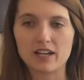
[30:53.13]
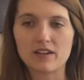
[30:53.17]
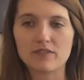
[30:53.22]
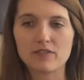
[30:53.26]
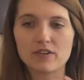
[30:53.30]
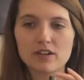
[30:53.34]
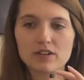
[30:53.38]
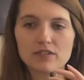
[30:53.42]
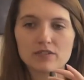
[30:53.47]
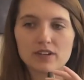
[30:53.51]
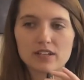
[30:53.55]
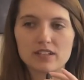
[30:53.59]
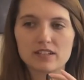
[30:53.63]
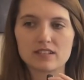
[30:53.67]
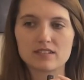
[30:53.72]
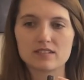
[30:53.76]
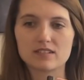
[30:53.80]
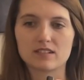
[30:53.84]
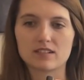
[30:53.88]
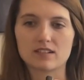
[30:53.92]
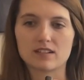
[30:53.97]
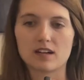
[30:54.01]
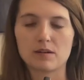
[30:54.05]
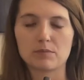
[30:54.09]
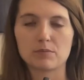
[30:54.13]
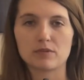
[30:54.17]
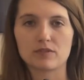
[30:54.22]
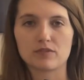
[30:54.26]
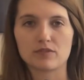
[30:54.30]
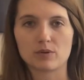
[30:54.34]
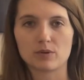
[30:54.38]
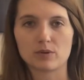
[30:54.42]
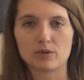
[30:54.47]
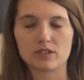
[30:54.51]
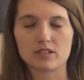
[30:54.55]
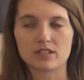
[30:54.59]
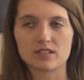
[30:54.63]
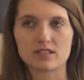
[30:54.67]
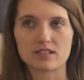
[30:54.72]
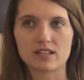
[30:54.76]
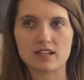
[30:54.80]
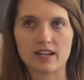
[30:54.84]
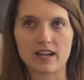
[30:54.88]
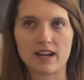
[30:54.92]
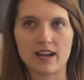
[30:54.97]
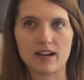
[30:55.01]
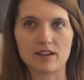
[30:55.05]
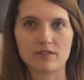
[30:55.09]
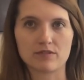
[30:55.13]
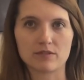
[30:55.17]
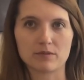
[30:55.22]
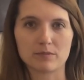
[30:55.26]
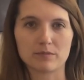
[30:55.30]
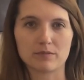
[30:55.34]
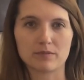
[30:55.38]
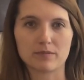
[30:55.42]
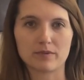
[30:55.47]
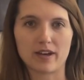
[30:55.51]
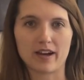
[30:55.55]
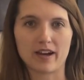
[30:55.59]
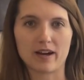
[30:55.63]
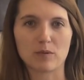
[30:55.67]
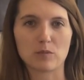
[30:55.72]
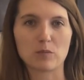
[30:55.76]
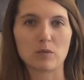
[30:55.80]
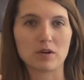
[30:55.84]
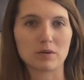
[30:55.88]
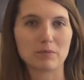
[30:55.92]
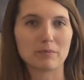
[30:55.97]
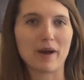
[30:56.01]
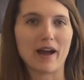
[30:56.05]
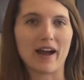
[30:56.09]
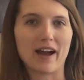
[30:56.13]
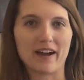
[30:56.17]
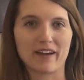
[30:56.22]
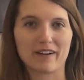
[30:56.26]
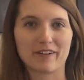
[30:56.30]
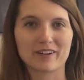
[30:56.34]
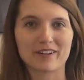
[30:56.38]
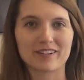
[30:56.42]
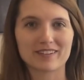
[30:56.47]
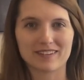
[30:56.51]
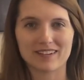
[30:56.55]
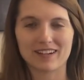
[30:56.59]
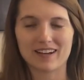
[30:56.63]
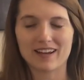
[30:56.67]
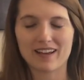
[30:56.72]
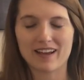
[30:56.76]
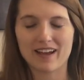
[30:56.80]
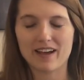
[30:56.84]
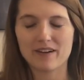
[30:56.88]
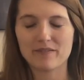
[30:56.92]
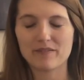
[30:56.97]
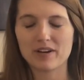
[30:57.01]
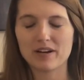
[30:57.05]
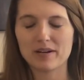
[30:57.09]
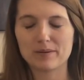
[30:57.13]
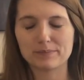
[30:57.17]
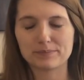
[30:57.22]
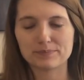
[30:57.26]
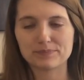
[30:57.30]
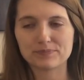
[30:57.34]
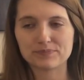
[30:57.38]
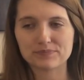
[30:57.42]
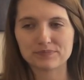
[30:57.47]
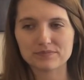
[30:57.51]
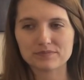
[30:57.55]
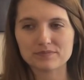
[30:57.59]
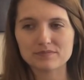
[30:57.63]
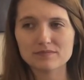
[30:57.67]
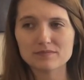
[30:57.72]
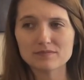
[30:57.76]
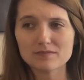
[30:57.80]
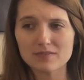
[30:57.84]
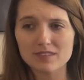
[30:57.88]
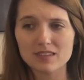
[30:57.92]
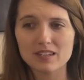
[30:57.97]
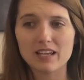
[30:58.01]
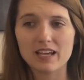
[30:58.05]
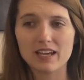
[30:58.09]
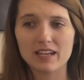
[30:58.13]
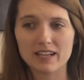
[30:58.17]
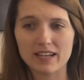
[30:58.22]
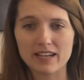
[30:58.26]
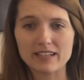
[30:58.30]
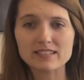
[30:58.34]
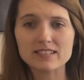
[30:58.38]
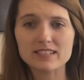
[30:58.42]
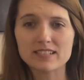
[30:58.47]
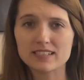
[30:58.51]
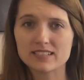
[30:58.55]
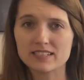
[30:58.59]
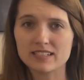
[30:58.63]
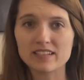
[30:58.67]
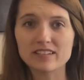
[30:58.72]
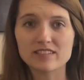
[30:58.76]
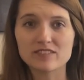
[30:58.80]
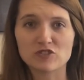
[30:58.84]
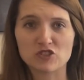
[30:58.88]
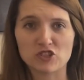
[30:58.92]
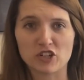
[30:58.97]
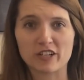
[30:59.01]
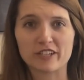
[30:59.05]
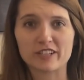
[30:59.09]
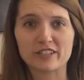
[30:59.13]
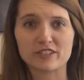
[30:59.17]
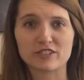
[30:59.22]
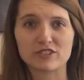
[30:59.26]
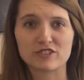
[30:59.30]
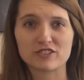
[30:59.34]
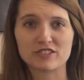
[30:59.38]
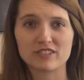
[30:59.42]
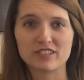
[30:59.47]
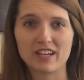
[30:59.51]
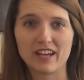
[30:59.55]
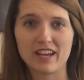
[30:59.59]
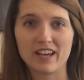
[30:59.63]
I verified this in a couple of the orders that I had from that one pattern that I have up, and Etsy did charge